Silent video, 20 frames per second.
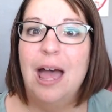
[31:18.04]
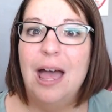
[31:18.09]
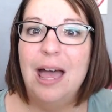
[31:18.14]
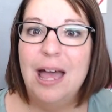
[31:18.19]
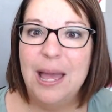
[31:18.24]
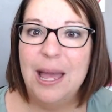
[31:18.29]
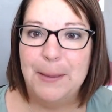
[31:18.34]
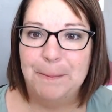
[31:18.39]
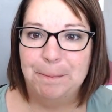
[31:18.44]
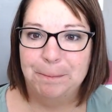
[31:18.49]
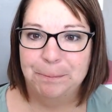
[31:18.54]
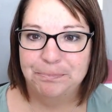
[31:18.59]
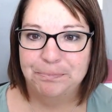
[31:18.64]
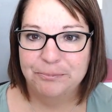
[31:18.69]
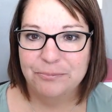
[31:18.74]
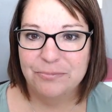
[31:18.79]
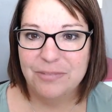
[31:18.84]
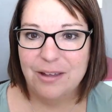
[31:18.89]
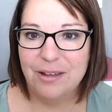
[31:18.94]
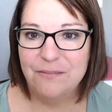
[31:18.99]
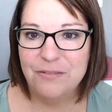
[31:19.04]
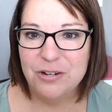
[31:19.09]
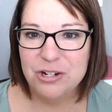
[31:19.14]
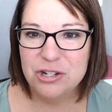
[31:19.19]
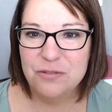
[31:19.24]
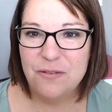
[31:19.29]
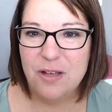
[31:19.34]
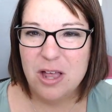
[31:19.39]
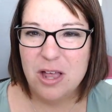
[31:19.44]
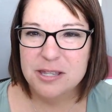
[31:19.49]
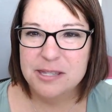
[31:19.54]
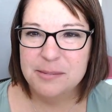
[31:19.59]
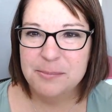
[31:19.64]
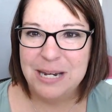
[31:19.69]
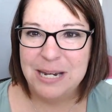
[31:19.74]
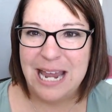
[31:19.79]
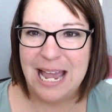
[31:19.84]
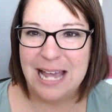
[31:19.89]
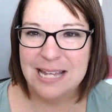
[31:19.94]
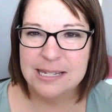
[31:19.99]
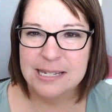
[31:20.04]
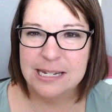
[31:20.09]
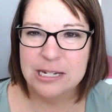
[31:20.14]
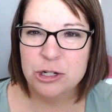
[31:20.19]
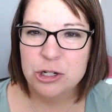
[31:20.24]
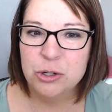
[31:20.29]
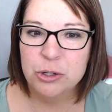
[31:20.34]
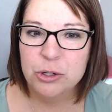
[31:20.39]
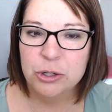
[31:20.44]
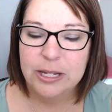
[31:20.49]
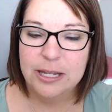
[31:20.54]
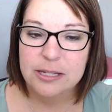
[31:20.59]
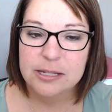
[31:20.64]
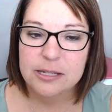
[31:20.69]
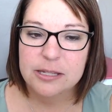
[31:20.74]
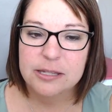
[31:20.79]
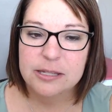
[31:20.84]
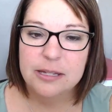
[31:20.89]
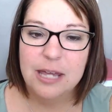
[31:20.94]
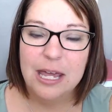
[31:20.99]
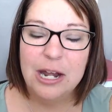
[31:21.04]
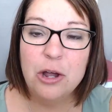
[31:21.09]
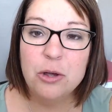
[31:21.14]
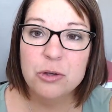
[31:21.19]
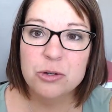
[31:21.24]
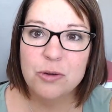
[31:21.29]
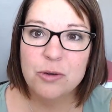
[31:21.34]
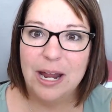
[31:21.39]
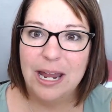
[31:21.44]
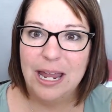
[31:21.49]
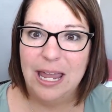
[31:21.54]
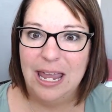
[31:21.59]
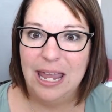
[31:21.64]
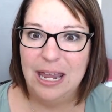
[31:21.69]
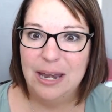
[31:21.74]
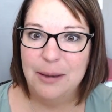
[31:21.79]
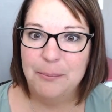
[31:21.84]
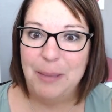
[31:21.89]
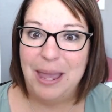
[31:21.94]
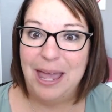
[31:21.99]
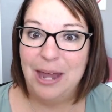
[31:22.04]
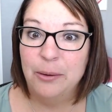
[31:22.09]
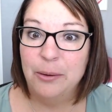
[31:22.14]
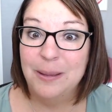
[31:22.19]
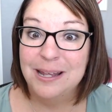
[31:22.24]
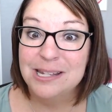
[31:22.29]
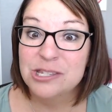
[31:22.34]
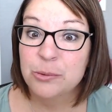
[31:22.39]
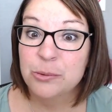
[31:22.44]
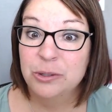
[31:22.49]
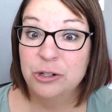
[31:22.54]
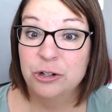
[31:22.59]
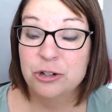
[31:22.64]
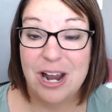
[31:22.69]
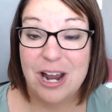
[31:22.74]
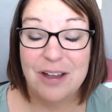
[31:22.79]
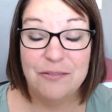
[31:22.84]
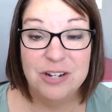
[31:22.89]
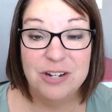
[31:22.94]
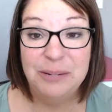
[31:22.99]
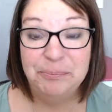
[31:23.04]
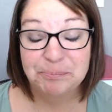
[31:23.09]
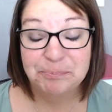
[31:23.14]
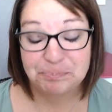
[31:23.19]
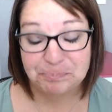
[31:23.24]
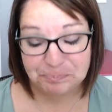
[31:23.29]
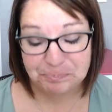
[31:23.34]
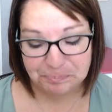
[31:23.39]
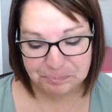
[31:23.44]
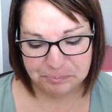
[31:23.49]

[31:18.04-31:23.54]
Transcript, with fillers: Um, first of all, somebody asked, like, do your kiddos write in pen or pencil when they're drafting?